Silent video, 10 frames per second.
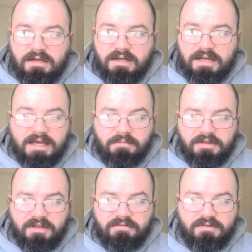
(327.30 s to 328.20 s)
I can't
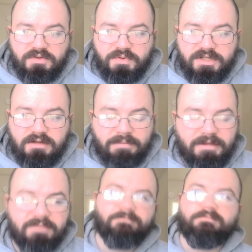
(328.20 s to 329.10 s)
believe Twitter. I
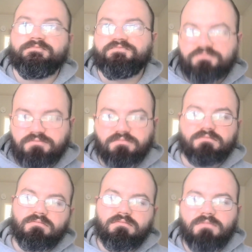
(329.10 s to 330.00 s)
mean,
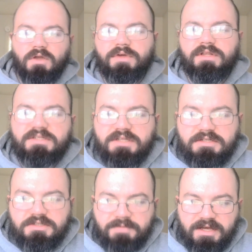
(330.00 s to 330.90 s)

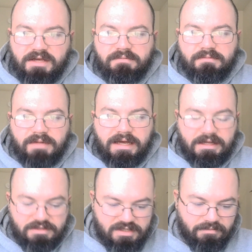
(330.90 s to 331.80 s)
realistically speaking,
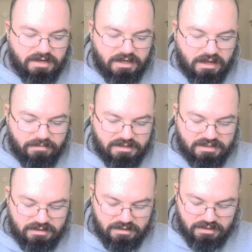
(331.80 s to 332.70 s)
and somebody
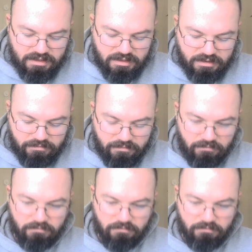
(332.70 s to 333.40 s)
commented, um,